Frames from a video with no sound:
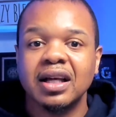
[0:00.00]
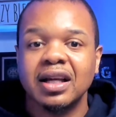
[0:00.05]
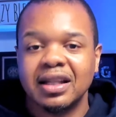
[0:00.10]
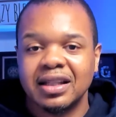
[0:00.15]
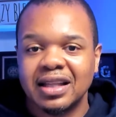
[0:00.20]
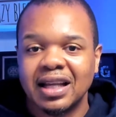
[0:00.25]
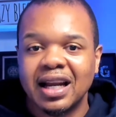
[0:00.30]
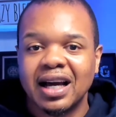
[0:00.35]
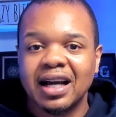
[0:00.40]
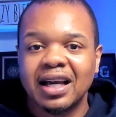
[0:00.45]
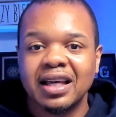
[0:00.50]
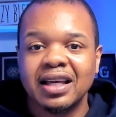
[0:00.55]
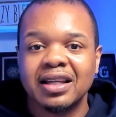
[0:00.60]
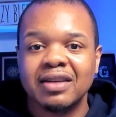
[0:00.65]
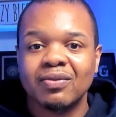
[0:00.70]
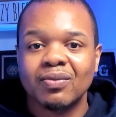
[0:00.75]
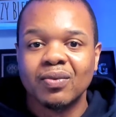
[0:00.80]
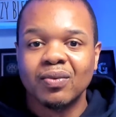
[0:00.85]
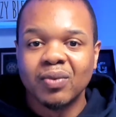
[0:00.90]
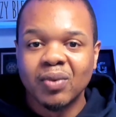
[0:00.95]
that I
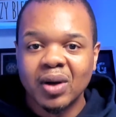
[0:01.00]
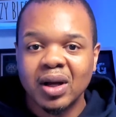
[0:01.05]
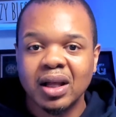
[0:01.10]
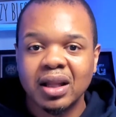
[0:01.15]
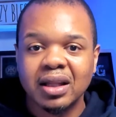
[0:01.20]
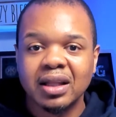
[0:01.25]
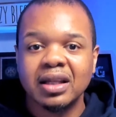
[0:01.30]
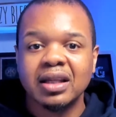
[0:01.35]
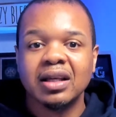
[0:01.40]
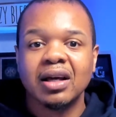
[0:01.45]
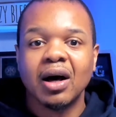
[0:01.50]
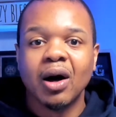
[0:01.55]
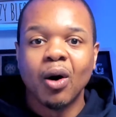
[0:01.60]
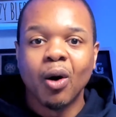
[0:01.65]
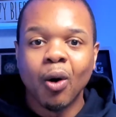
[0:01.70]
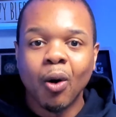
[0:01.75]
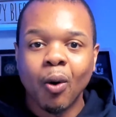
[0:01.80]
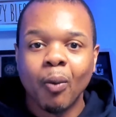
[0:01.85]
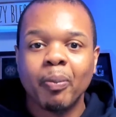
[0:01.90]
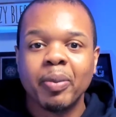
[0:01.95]
can really
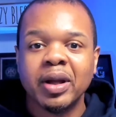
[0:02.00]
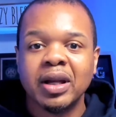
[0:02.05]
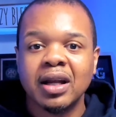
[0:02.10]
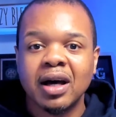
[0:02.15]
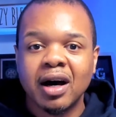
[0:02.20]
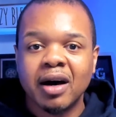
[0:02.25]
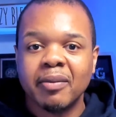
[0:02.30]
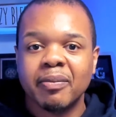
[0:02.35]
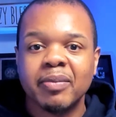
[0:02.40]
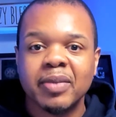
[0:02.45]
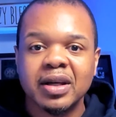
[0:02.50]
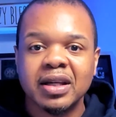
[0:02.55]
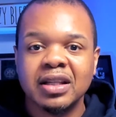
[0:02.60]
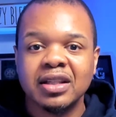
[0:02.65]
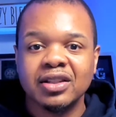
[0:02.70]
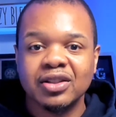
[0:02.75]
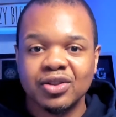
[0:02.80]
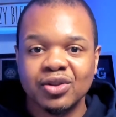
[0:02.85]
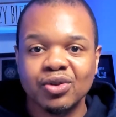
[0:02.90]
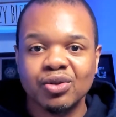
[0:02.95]
open up and
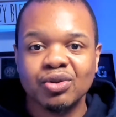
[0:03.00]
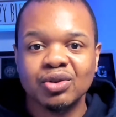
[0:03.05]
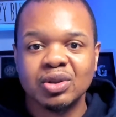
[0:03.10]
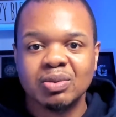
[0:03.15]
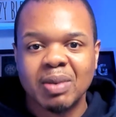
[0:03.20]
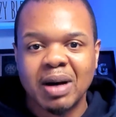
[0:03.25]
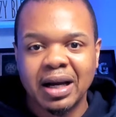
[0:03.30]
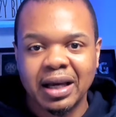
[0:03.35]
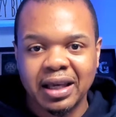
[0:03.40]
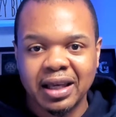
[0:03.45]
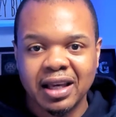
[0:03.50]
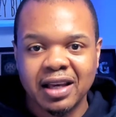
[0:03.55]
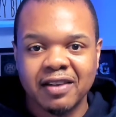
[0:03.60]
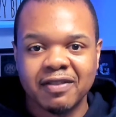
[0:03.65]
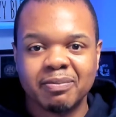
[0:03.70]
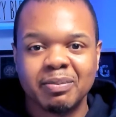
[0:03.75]
use my gift,